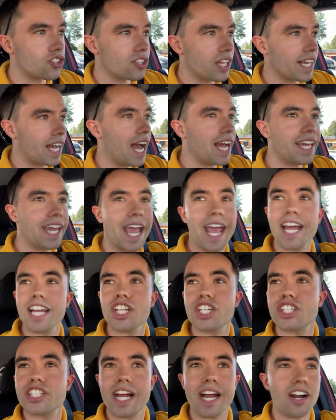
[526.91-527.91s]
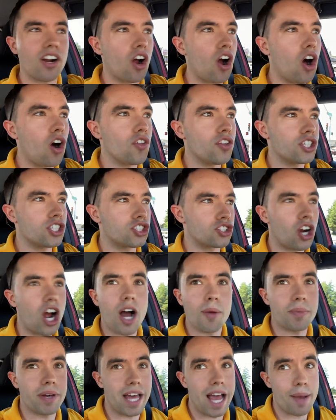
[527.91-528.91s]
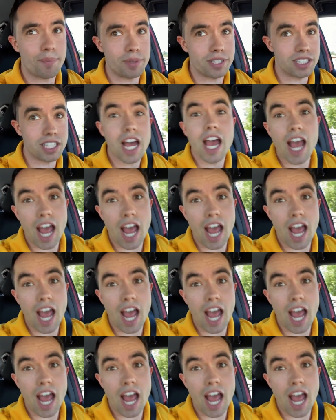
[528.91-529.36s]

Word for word: Like, I can't share all the drama that happens.